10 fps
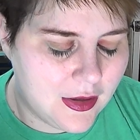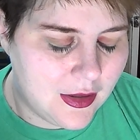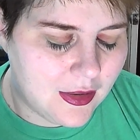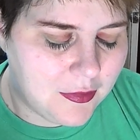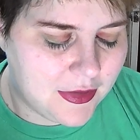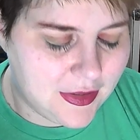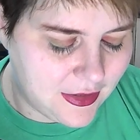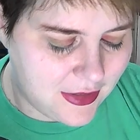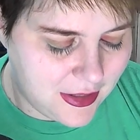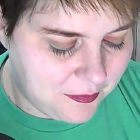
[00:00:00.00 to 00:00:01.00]
Let me say that
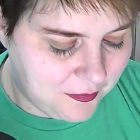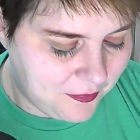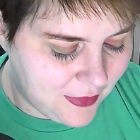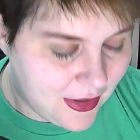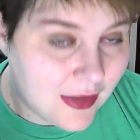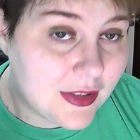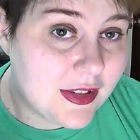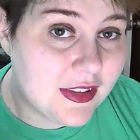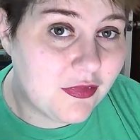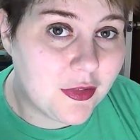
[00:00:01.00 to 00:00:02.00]
again. This is
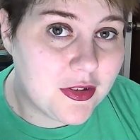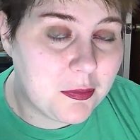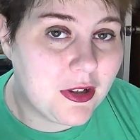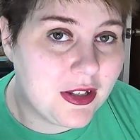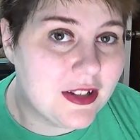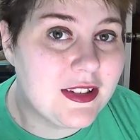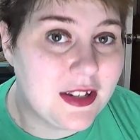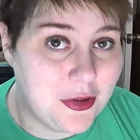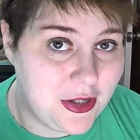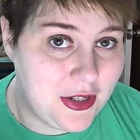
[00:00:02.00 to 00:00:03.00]
the first book in a
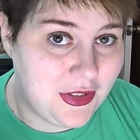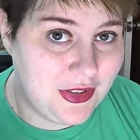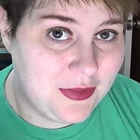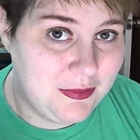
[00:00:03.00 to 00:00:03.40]
series.